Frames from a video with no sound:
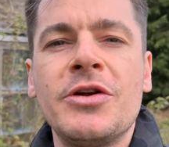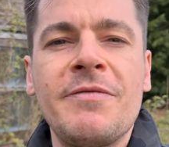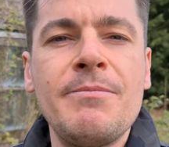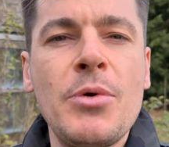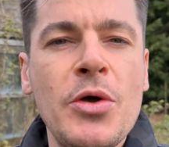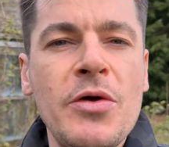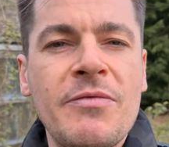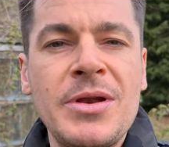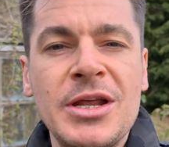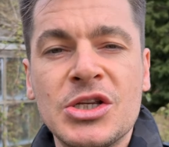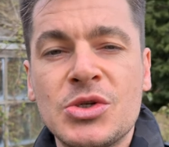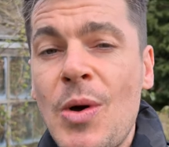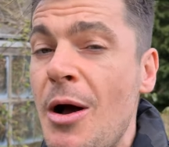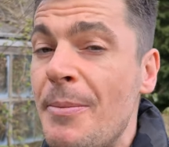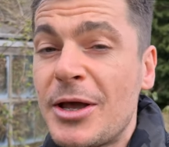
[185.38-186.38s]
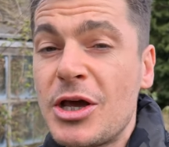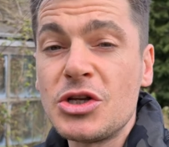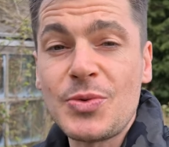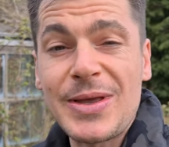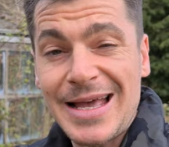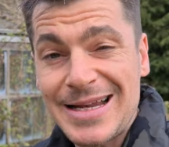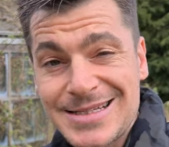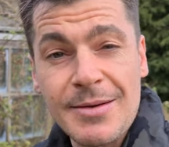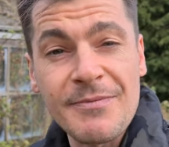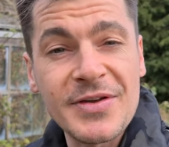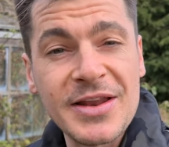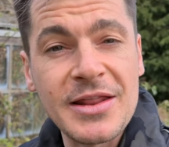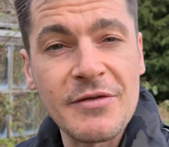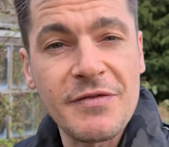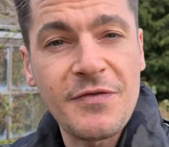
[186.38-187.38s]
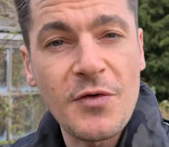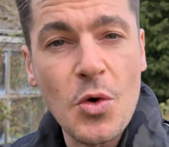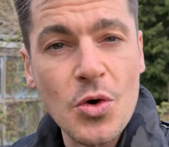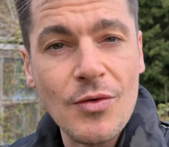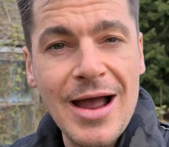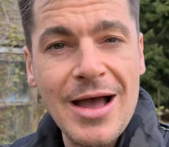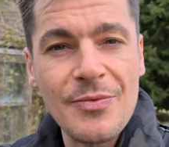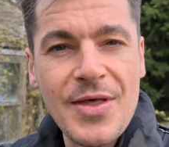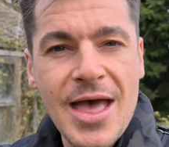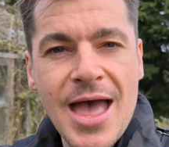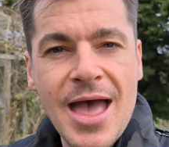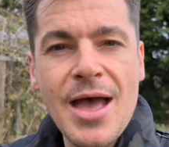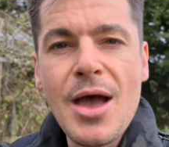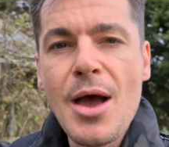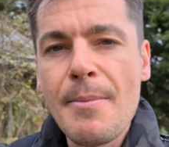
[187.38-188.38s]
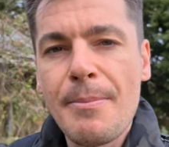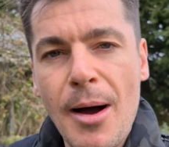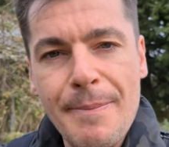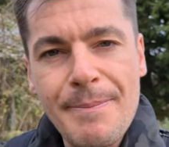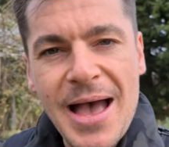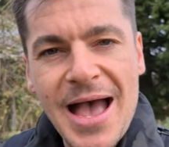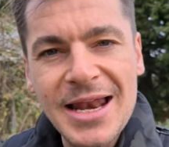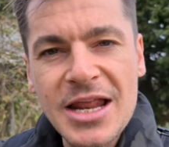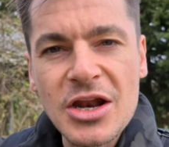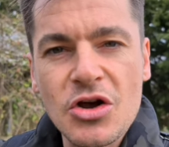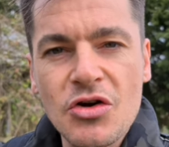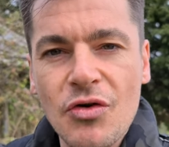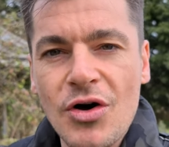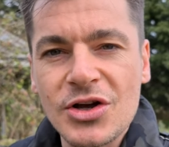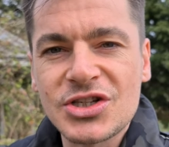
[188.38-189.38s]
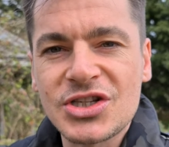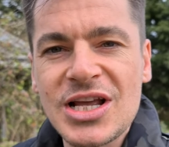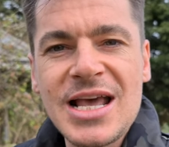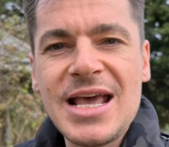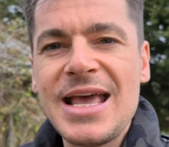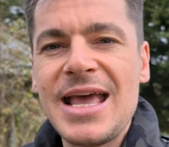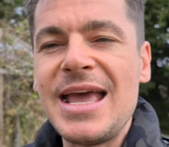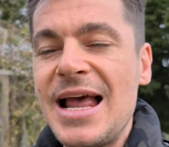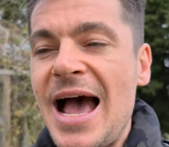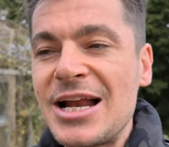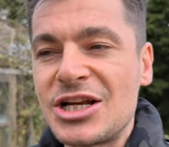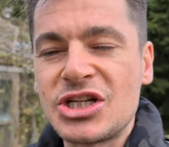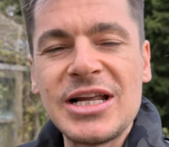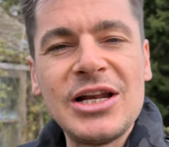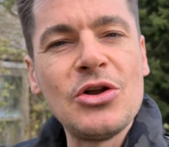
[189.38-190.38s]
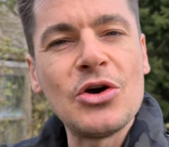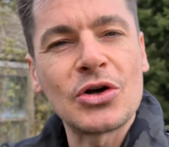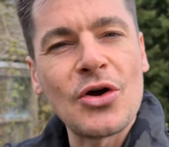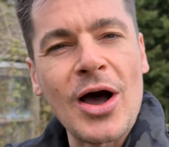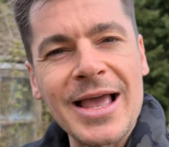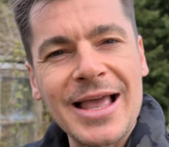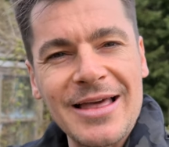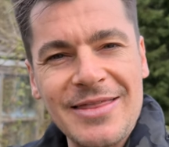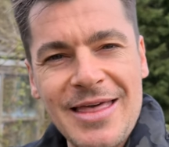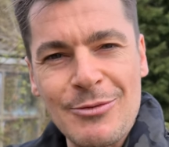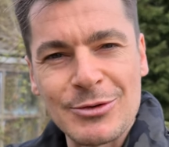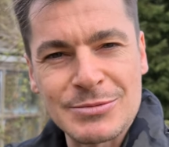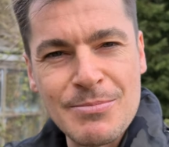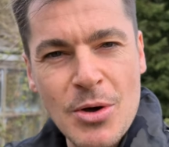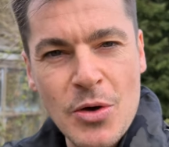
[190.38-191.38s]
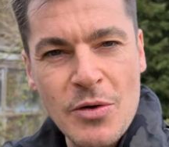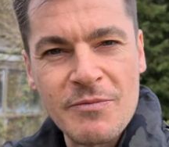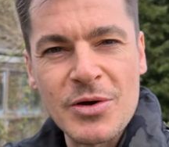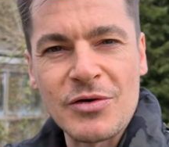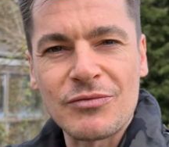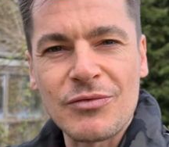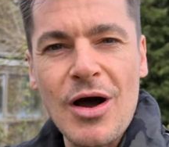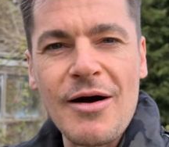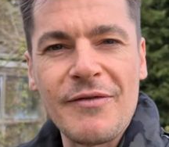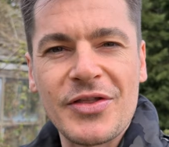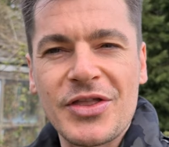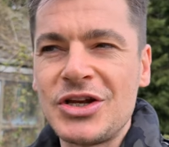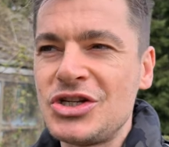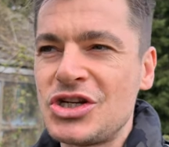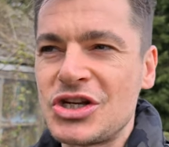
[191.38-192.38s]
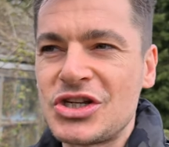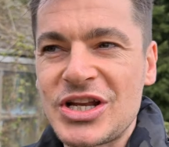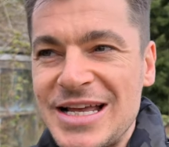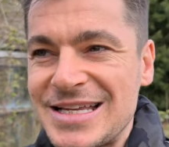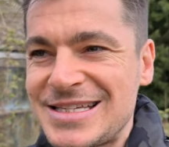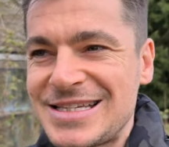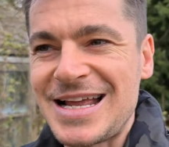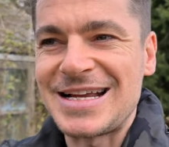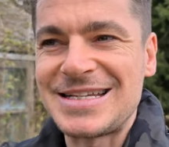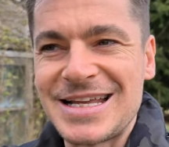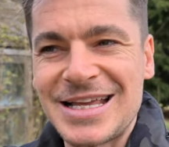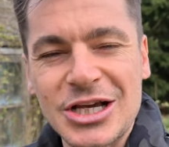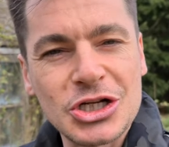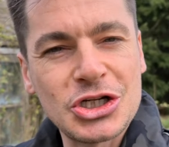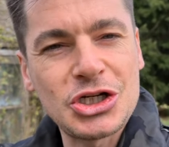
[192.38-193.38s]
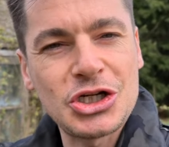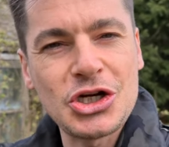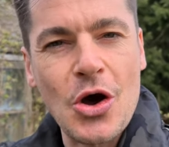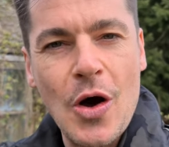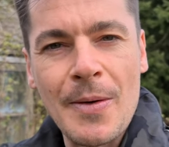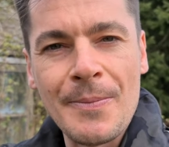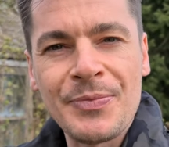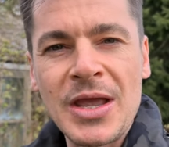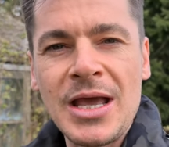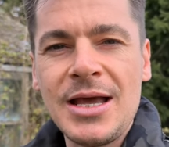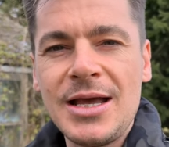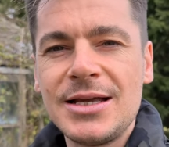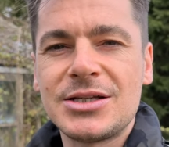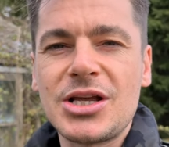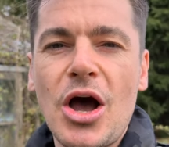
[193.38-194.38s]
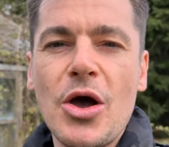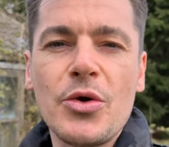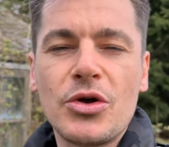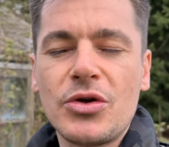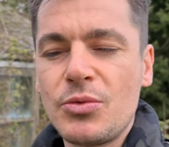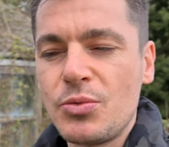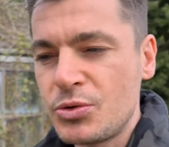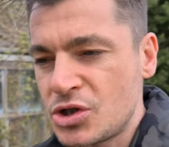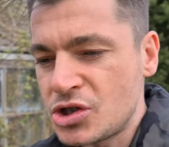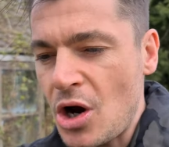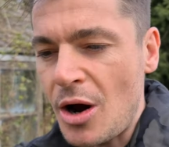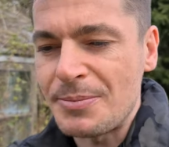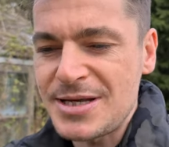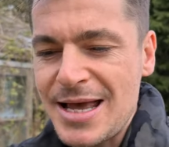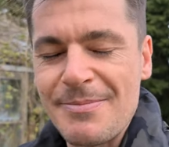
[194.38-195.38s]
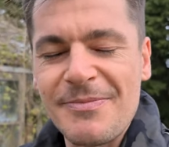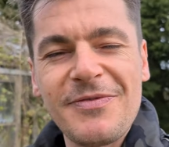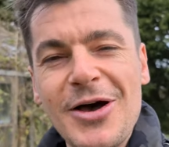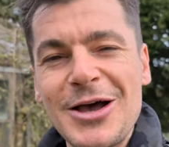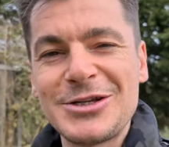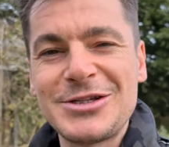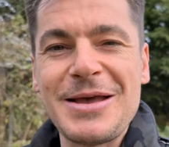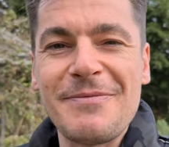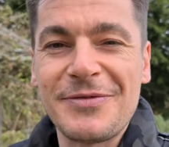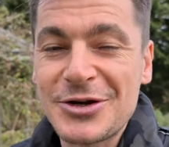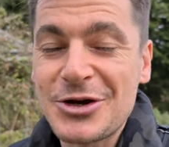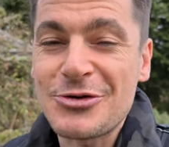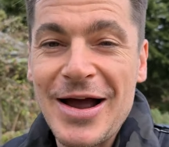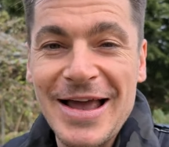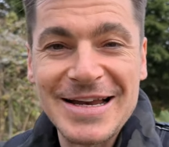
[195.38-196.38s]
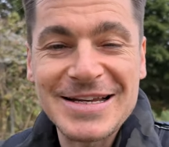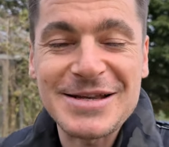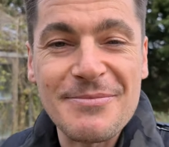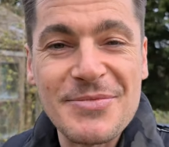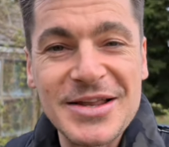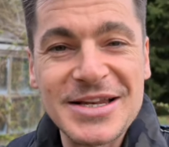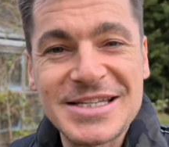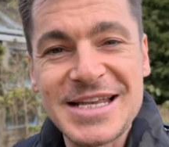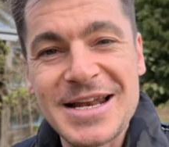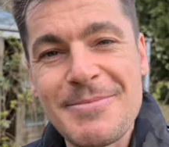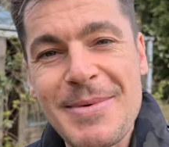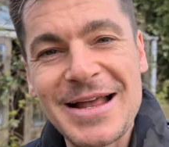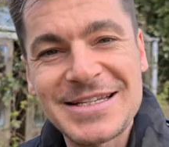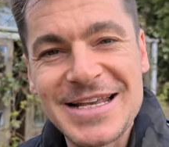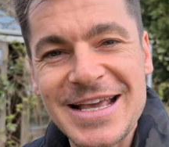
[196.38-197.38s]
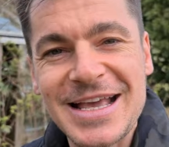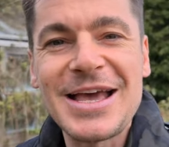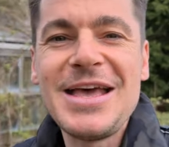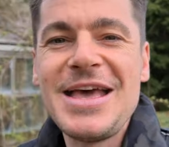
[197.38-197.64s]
of movement as well. Because we had something in the foreground there, by panning across, it actually looked like there was movement rather than just a static shot. So, top tip, first tip for creating something cinematic,